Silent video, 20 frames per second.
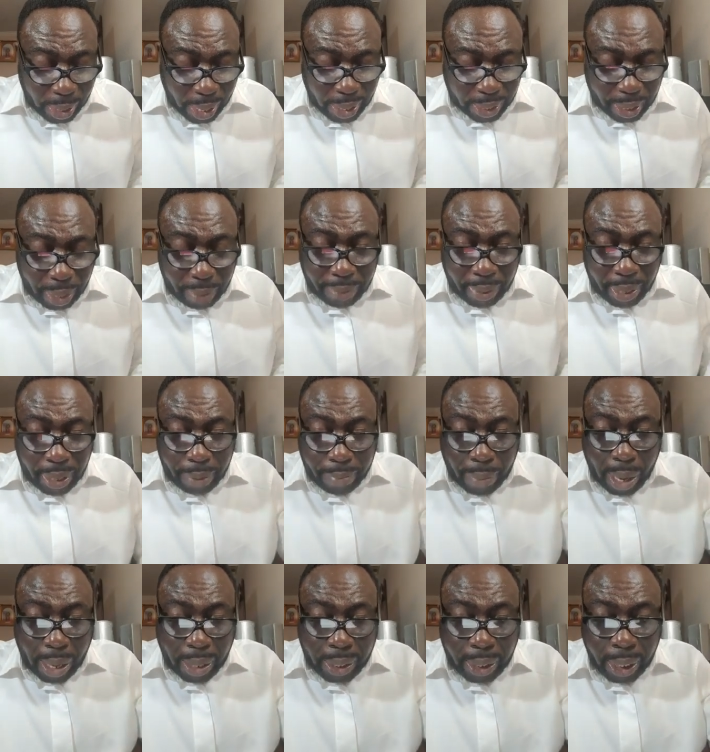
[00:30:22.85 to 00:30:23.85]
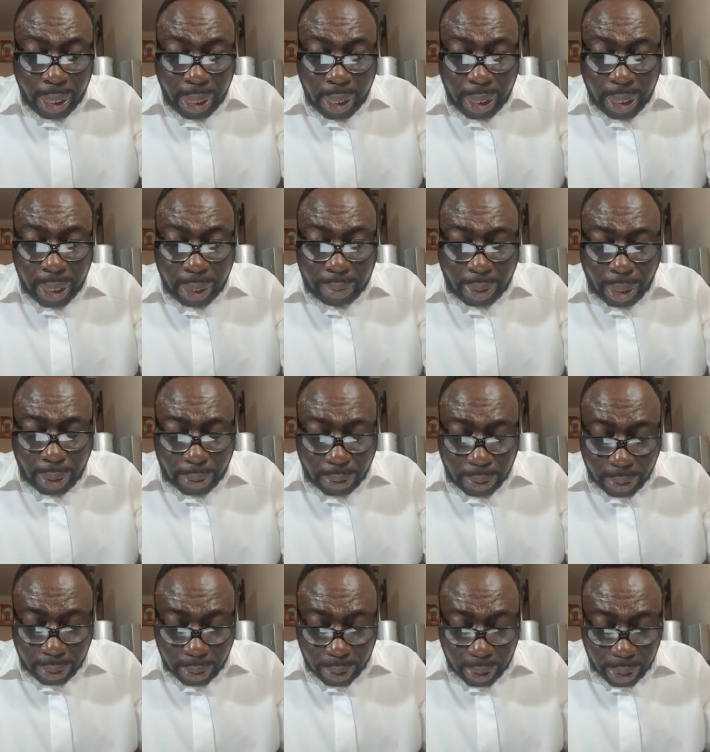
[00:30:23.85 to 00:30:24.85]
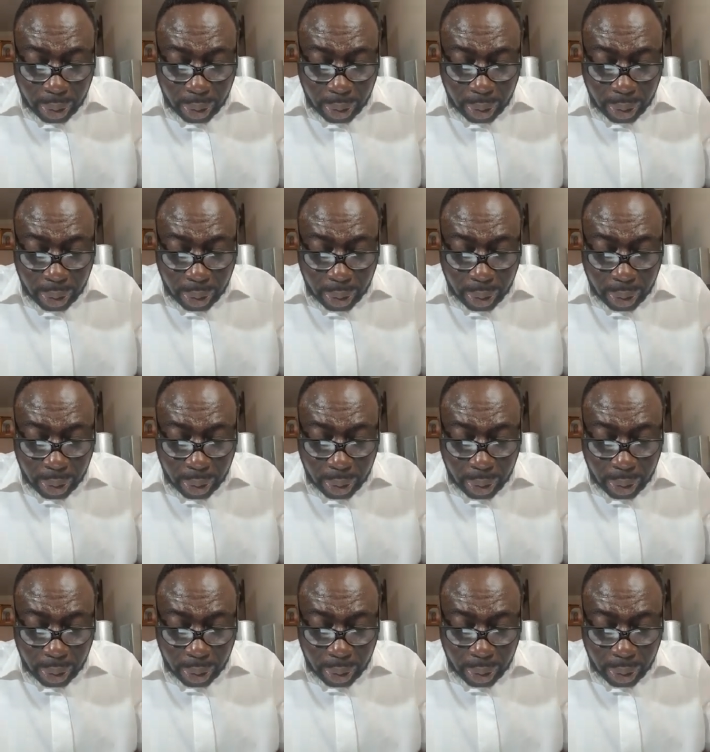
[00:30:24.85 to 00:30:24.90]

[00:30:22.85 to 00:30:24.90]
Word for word: us something in Mark chapter 2.